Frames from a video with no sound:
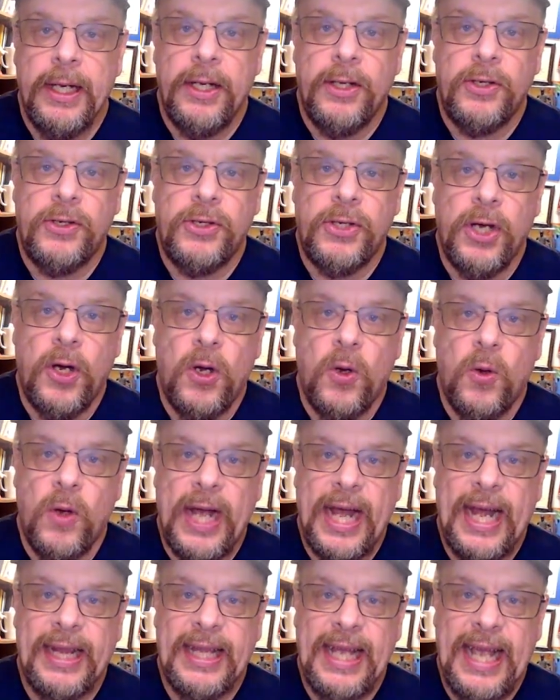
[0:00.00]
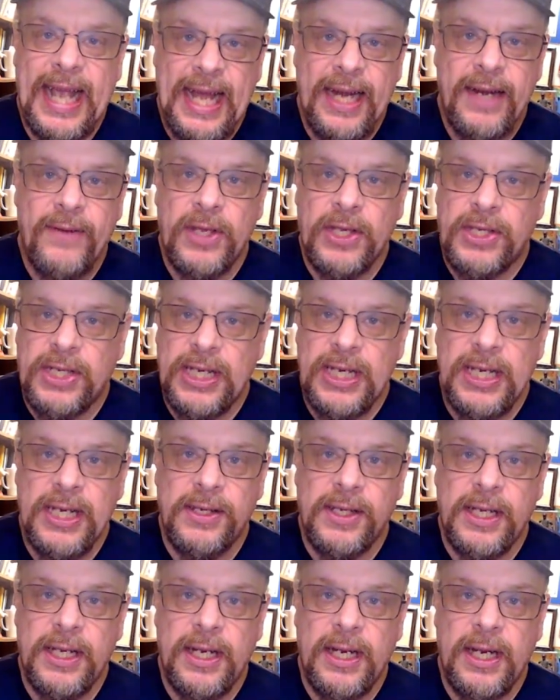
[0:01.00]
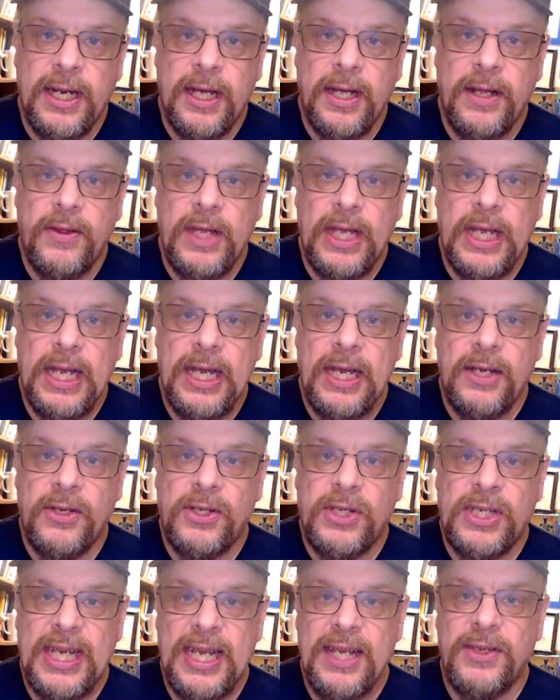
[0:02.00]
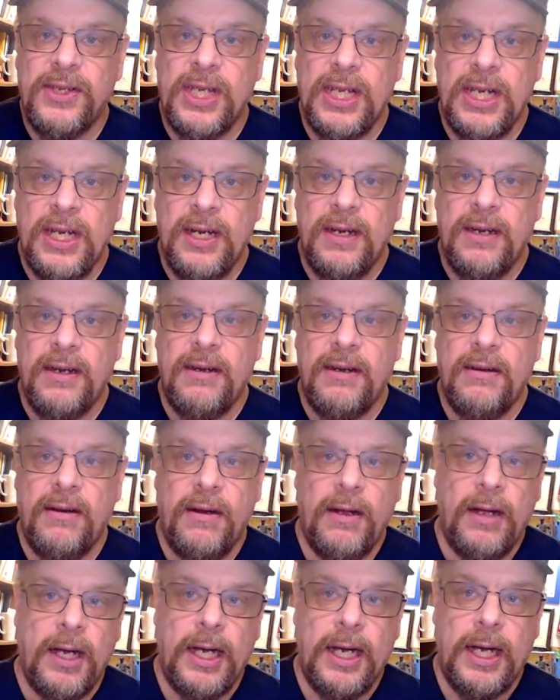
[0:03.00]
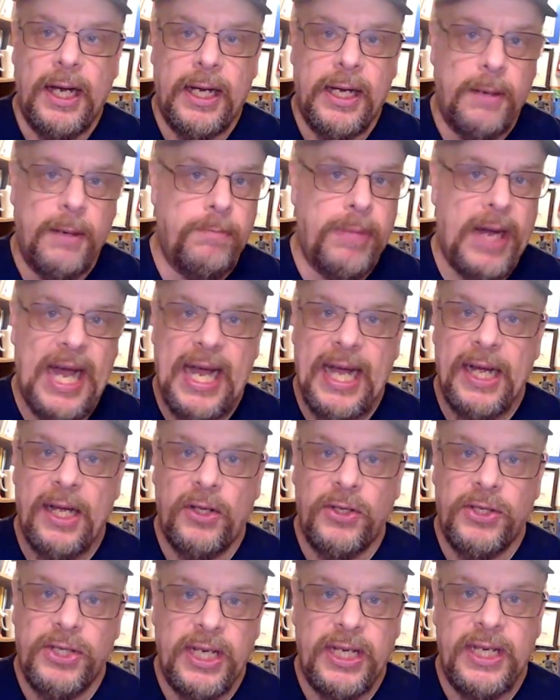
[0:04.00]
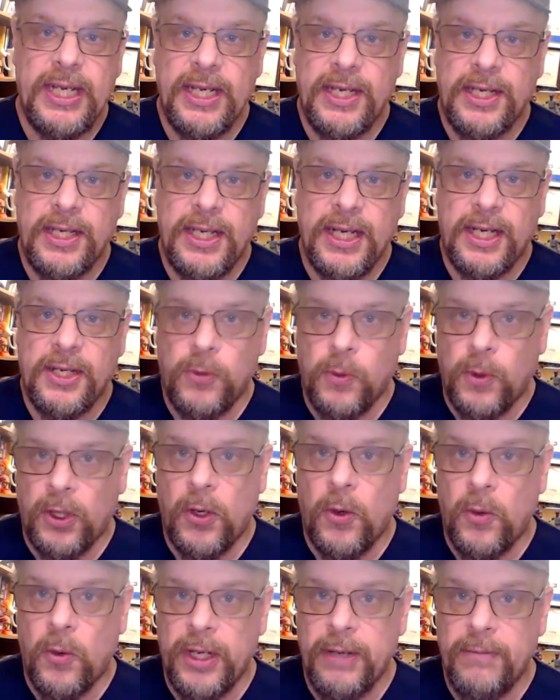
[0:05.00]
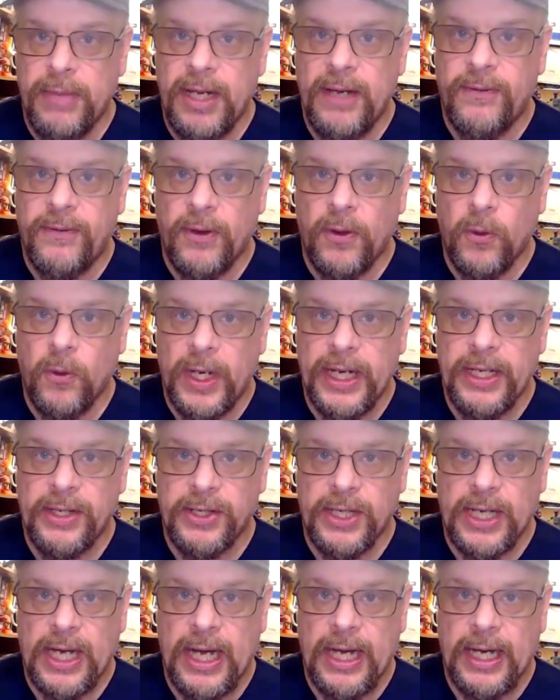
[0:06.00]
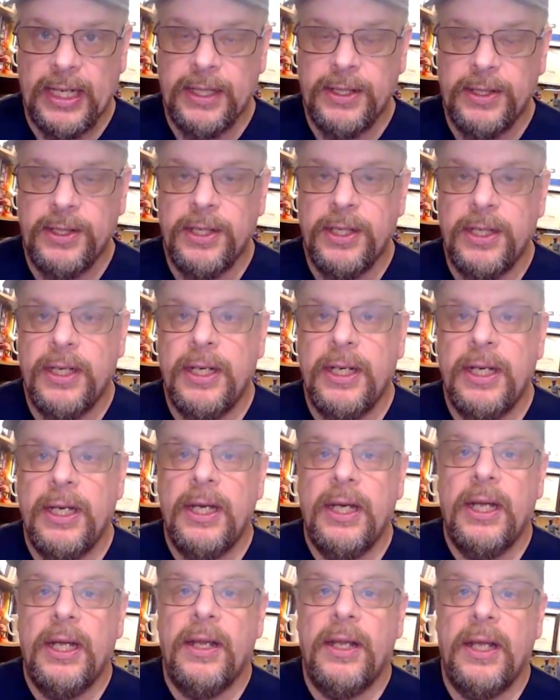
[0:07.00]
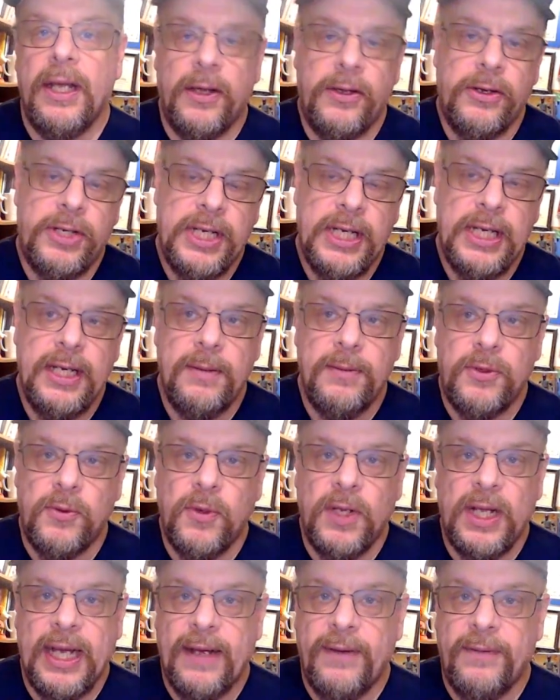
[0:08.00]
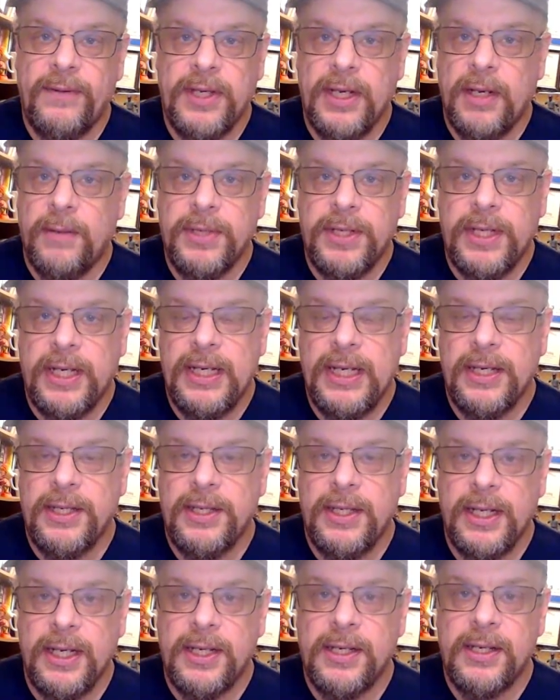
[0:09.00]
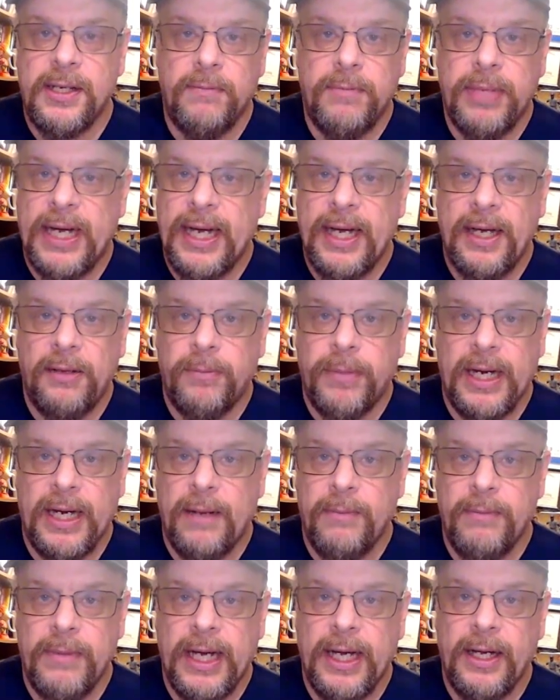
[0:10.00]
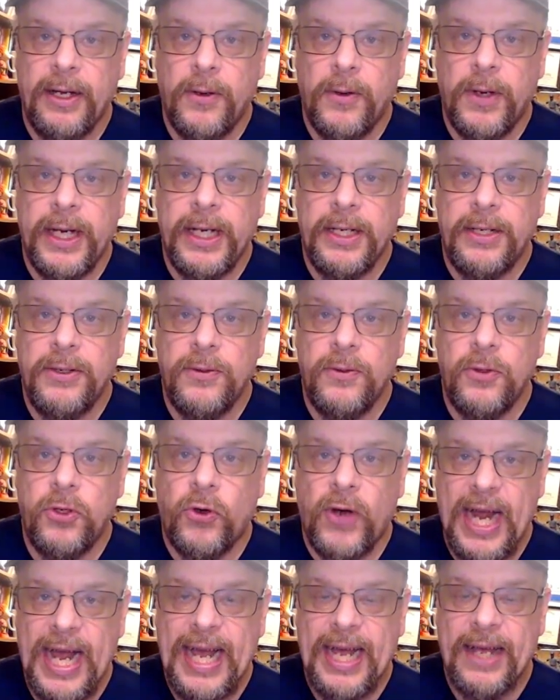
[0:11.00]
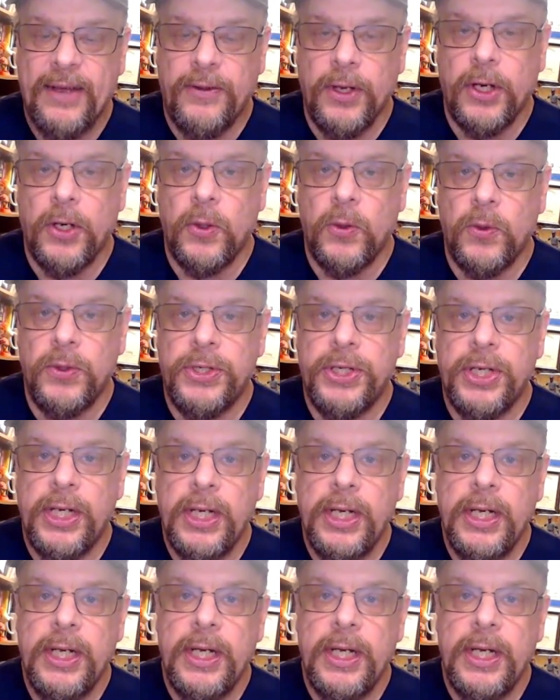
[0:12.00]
So at the end of the season compiled statistics will only be for the White Sox. The other teams will have some statistics compiled, but I'm not going to track those